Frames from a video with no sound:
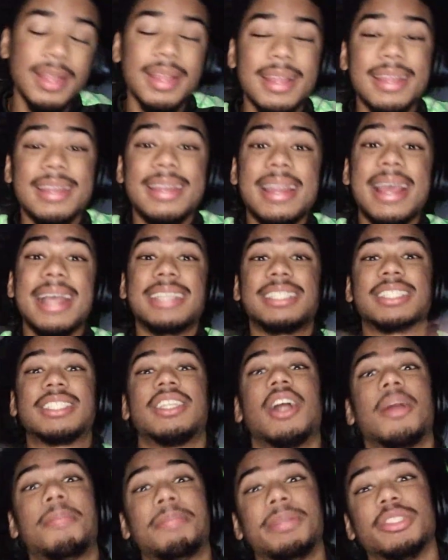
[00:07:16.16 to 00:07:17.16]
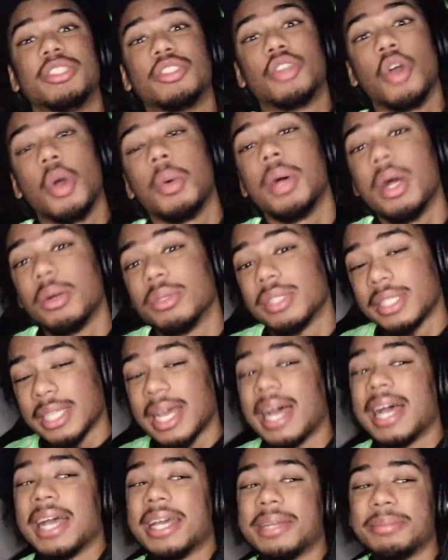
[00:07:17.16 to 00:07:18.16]
Next up is go
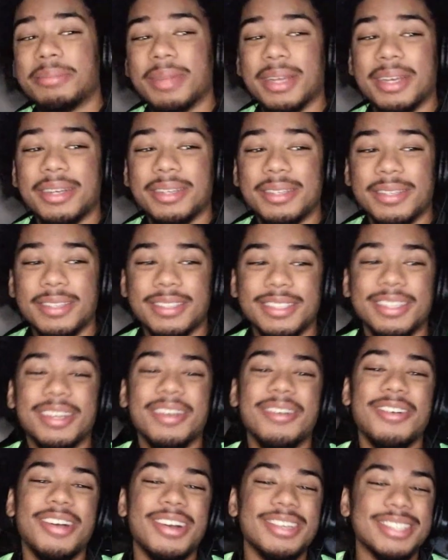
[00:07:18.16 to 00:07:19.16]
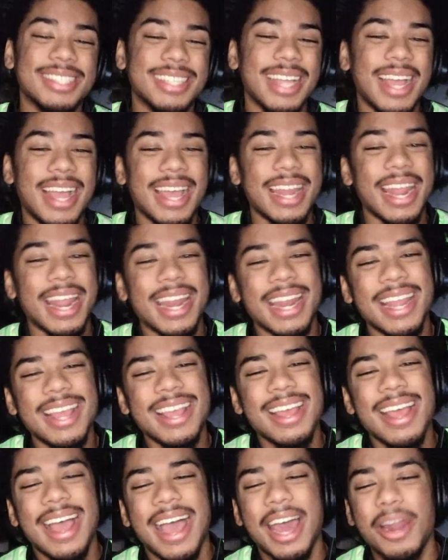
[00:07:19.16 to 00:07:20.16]
outside, bro. Go outside. And
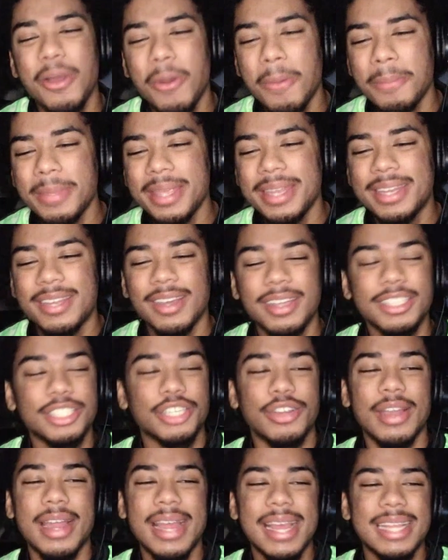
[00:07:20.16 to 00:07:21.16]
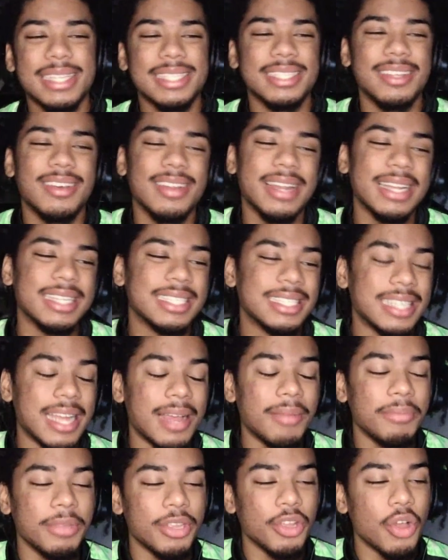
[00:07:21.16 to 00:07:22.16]
I don't mean touch grass and all that shit. I
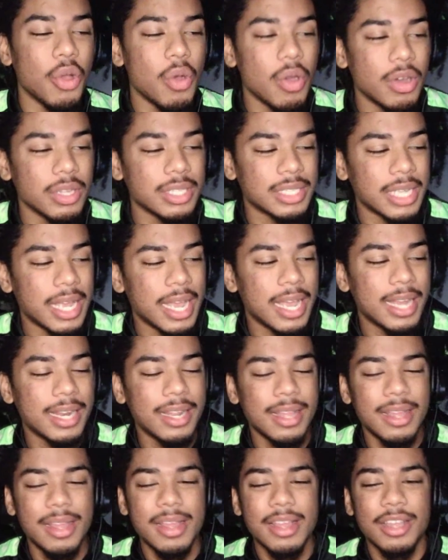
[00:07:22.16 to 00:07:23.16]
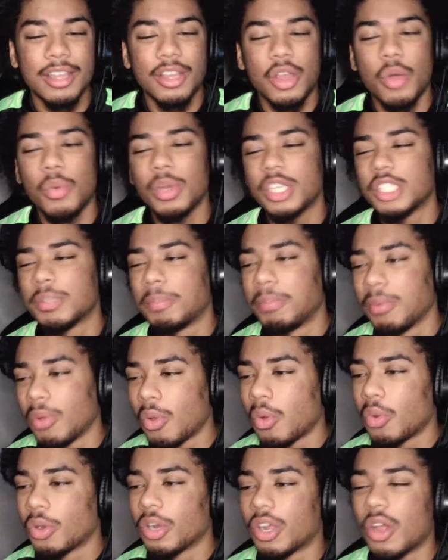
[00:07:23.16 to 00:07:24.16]
mean go outside, go
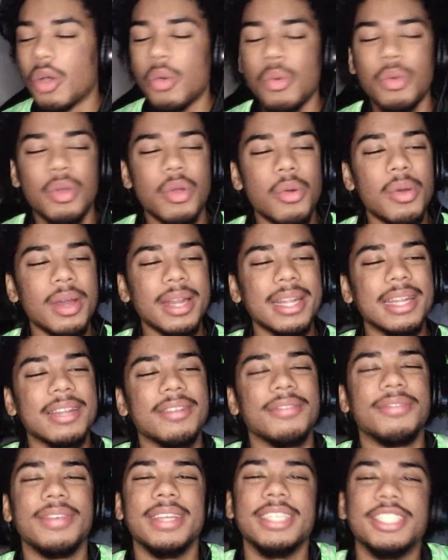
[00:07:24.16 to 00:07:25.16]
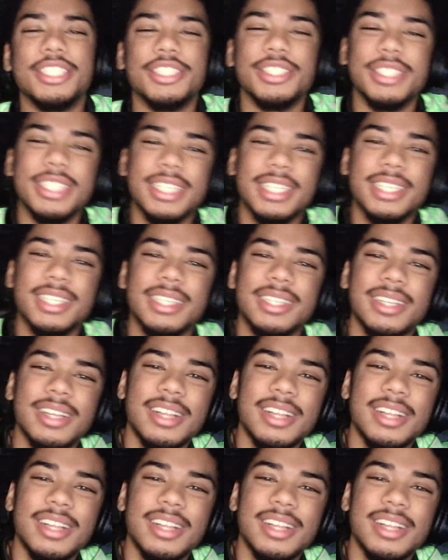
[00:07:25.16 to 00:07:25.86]
explore, go on an adventure, nigga.